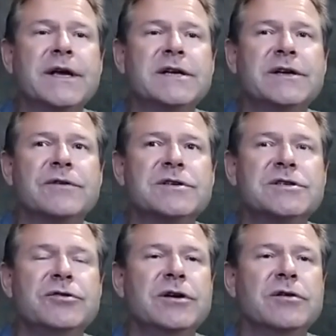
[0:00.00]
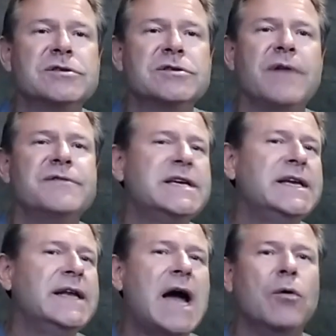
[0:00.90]
in different studios, so I've
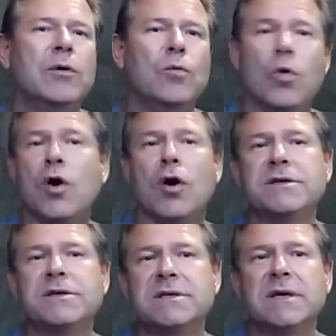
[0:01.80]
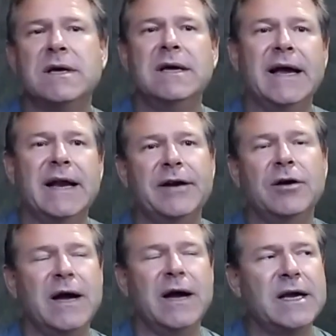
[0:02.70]
seen how it works, and I
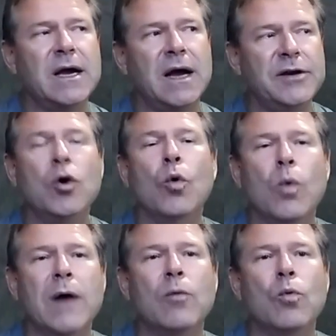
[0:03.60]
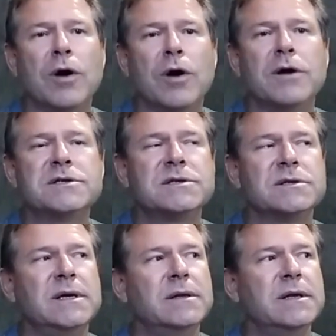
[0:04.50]
know I, I know what works
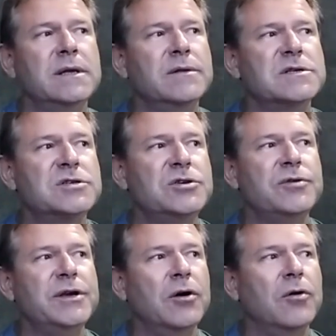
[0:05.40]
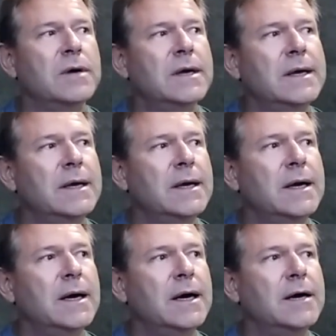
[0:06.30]
in in the studio.
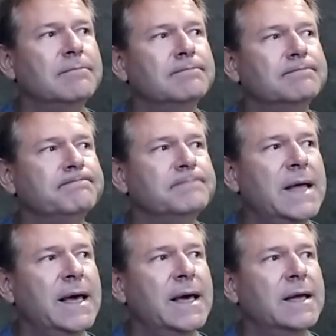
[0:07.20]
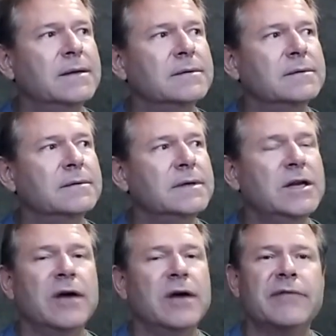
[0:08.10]
Um, and you
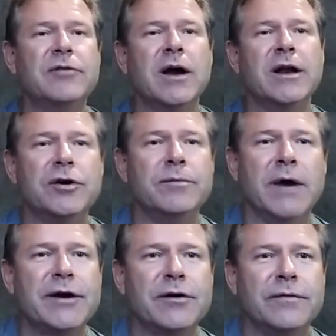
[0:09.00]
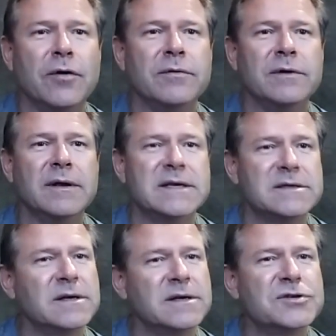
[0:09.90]
know that I've got a good microphone. Uh,
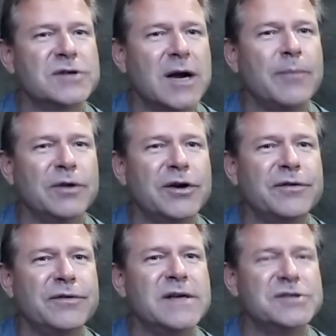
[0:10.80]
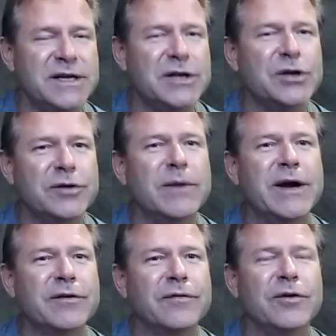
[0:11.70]
there's a couple of good things. You need a good
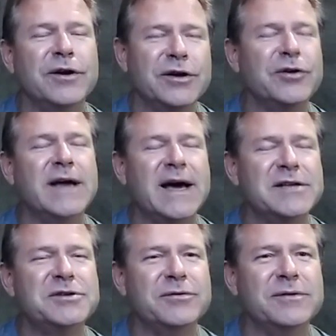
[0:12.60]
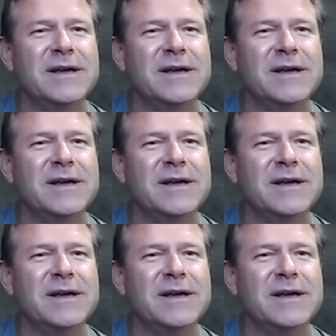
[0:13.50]
microphone and a good attitude.